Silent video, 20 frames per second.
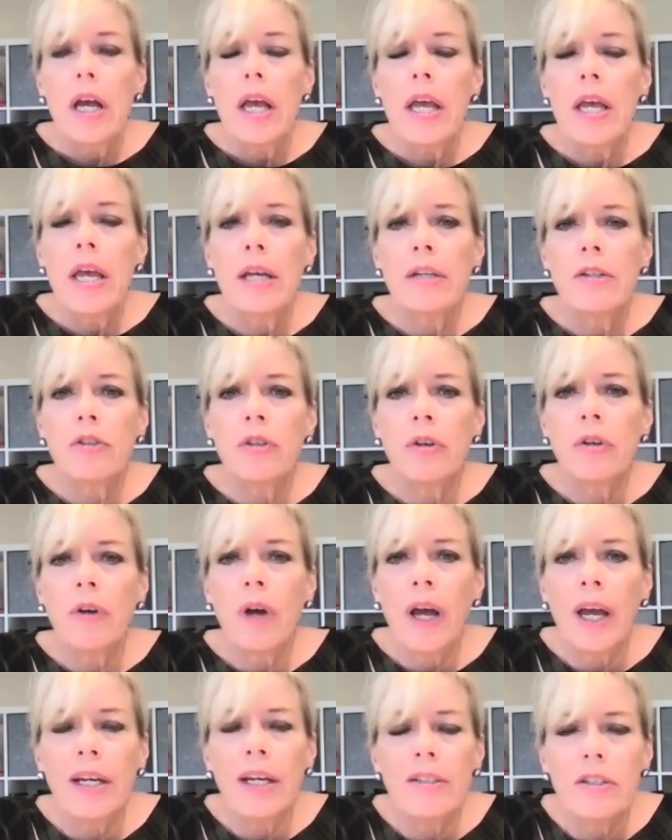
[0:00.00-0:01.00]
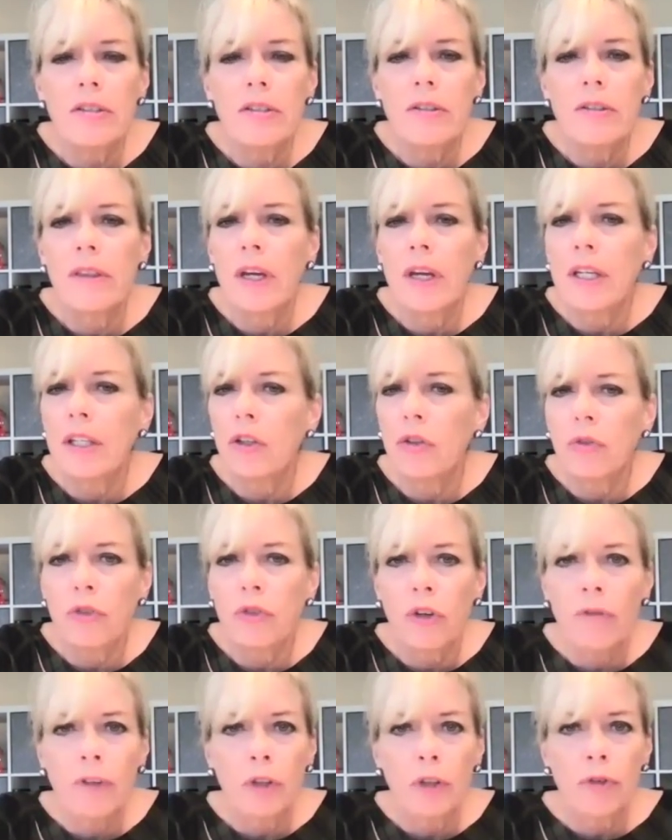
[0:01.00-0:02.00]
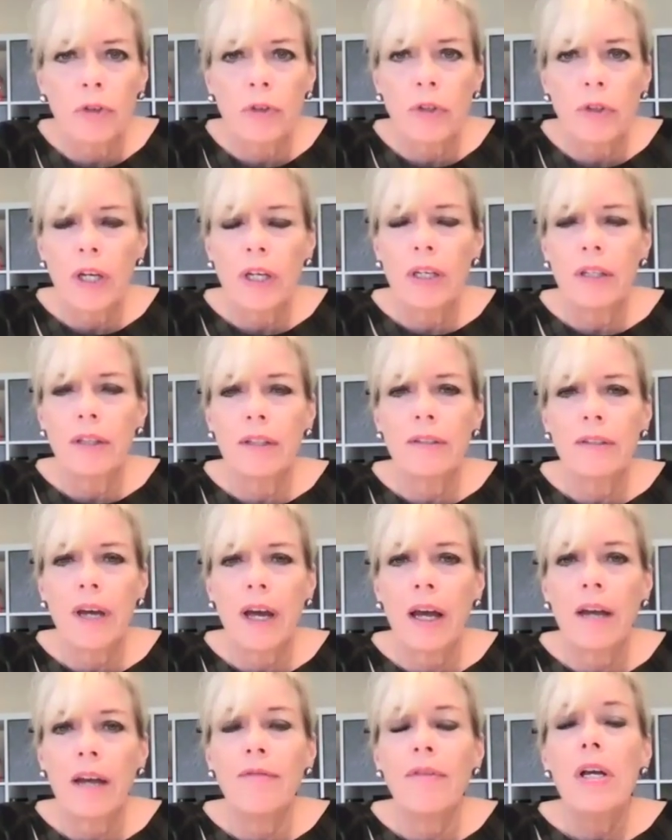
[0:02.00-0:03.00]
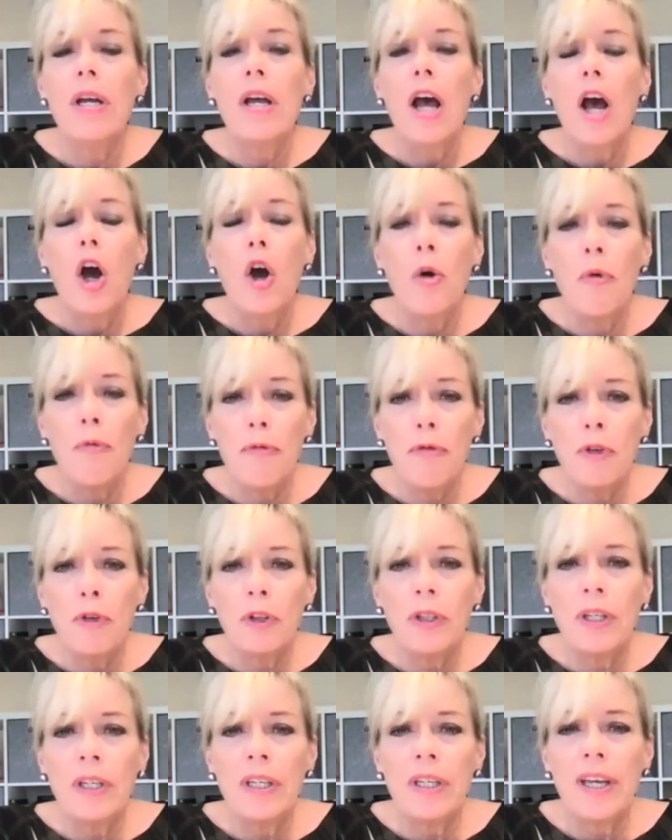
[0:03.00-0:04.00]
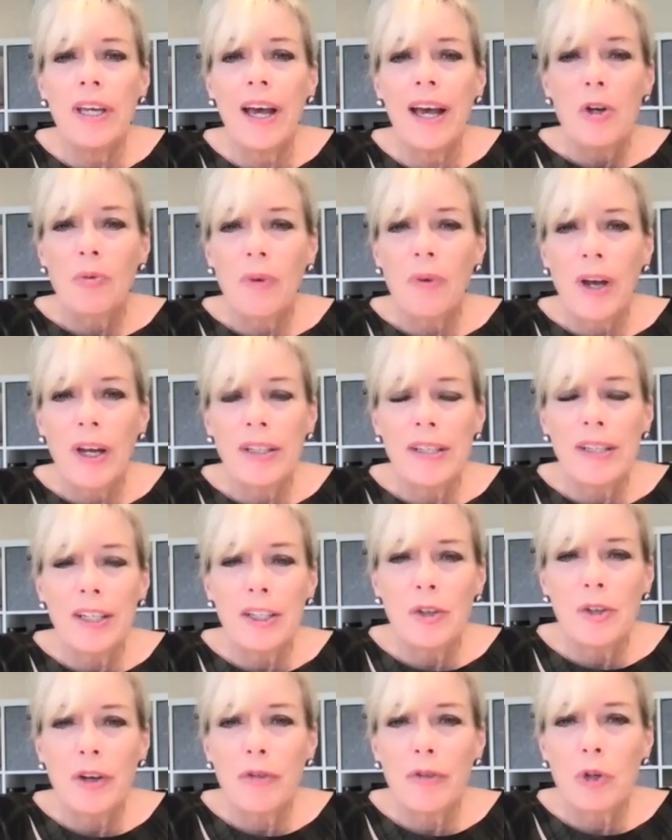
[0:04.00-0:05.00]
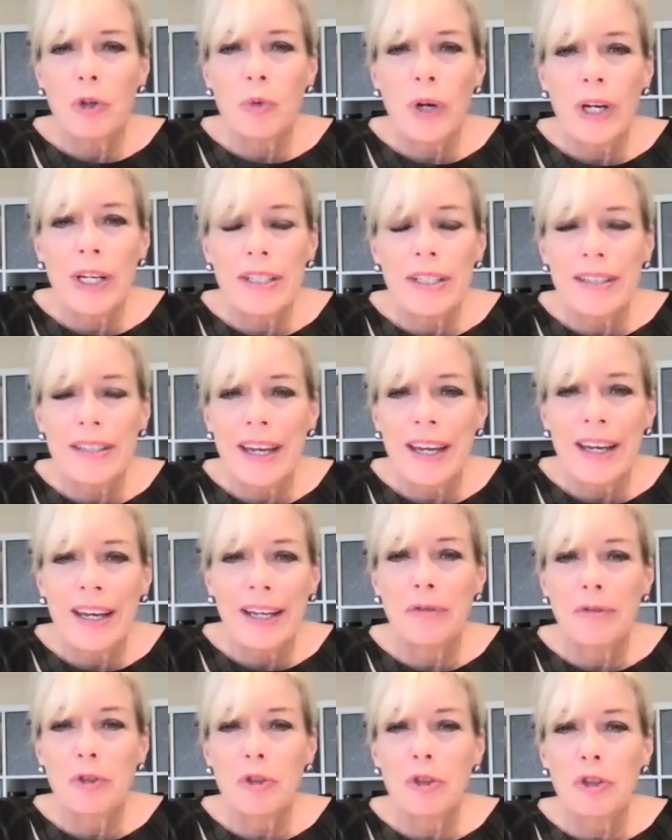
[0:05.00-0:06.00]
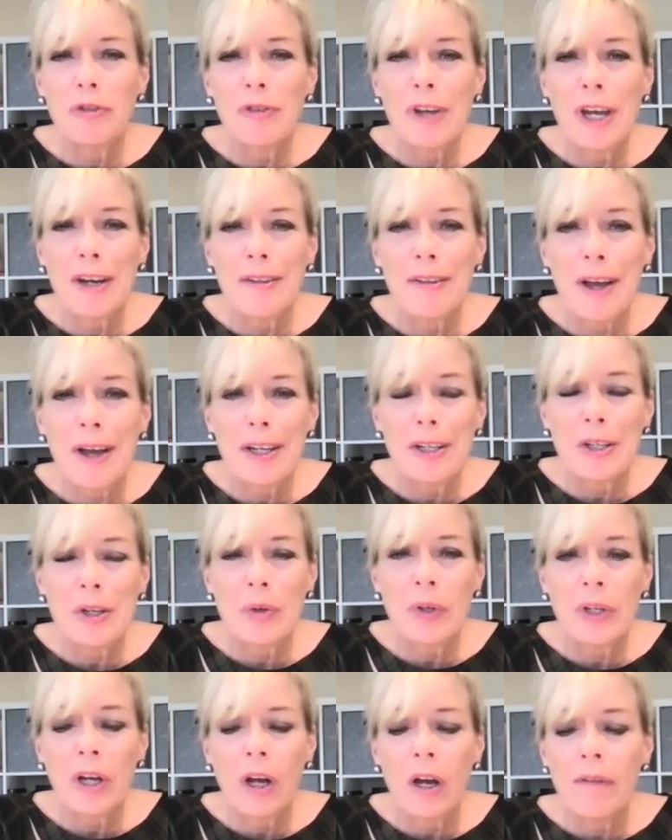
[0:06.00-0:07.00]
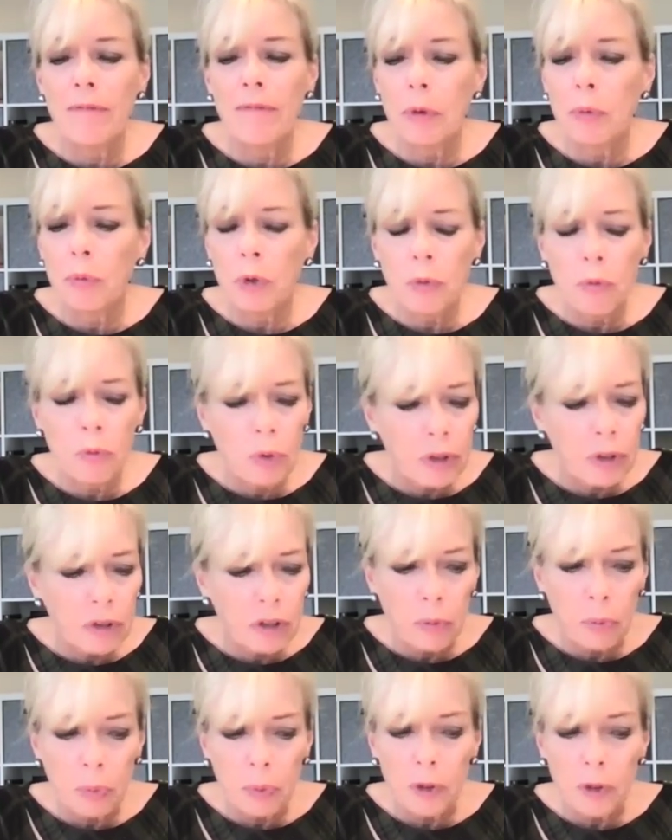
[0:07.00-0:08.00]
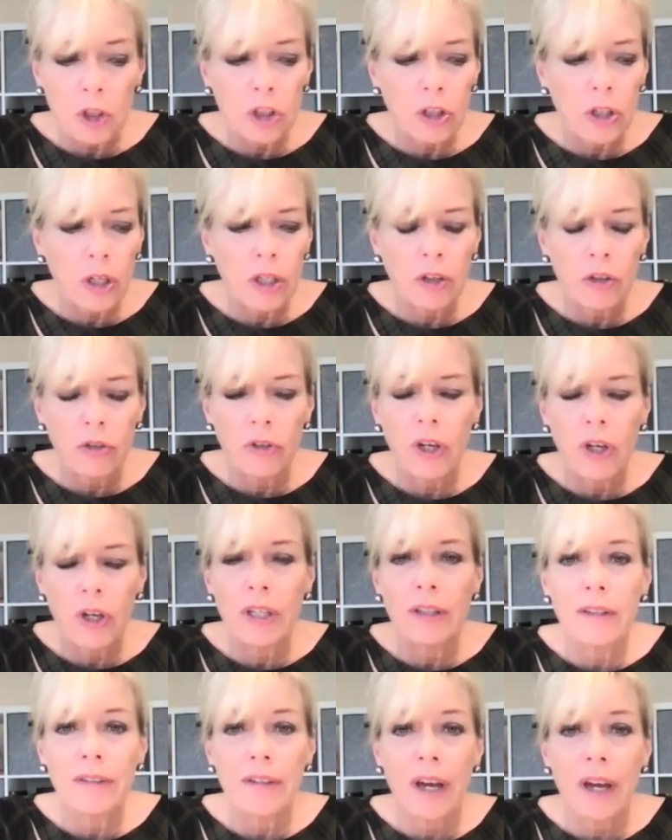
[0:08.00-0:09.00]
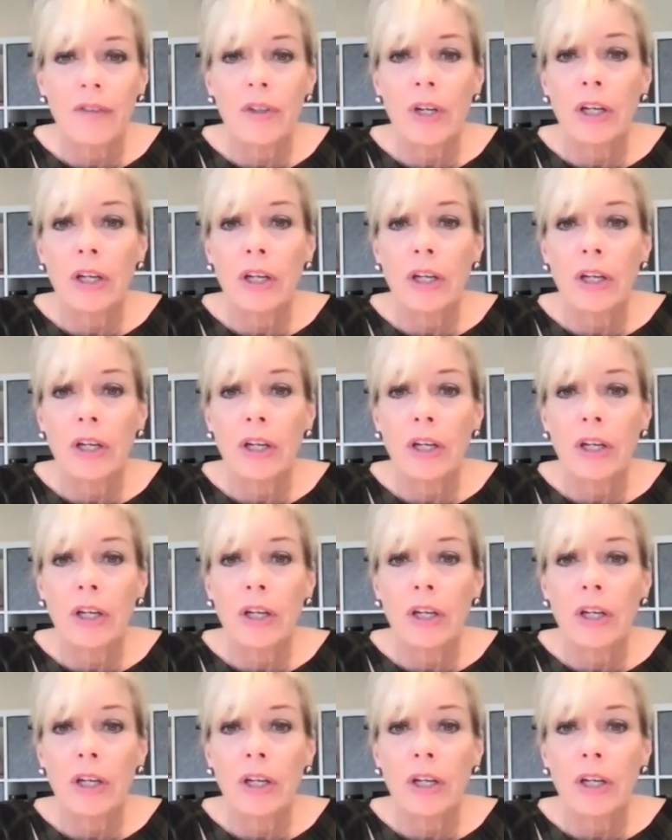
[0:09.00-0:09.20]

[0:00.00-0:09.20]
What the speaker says: And so I just thank you so much for taking the time. Hopefully, Rhonda, you have a great day. I'm sure you've got a lot going on, but we really appreciate your taking the time.